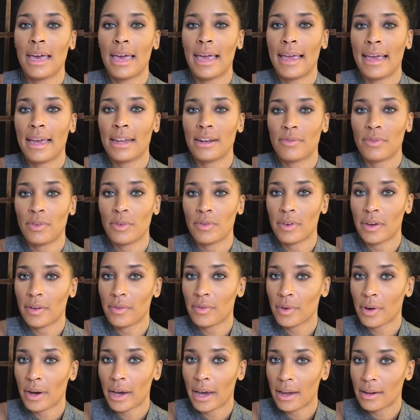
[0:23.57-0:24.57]
And if you've
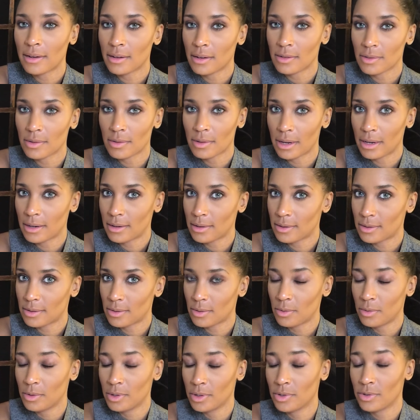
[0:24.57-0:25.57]
ever had tonsillitis
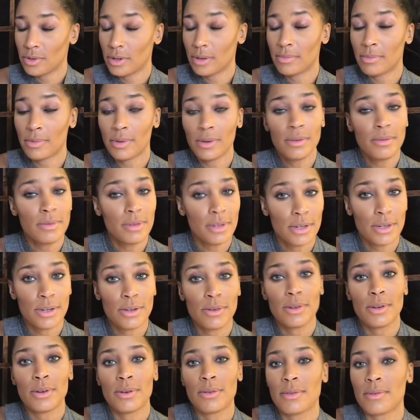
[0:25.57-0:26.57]
or strep throat, then
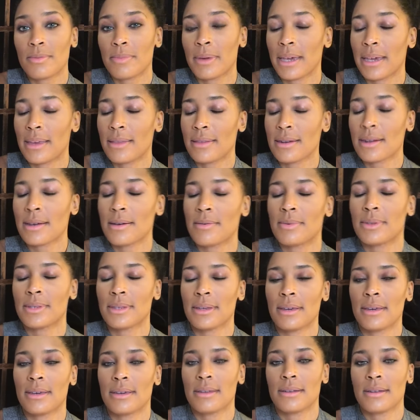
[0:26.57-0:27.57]
you know the pain that I was
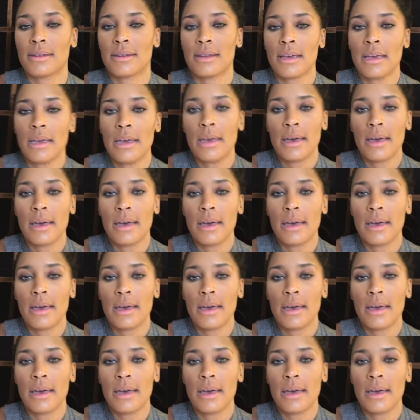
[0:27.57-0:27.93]
in.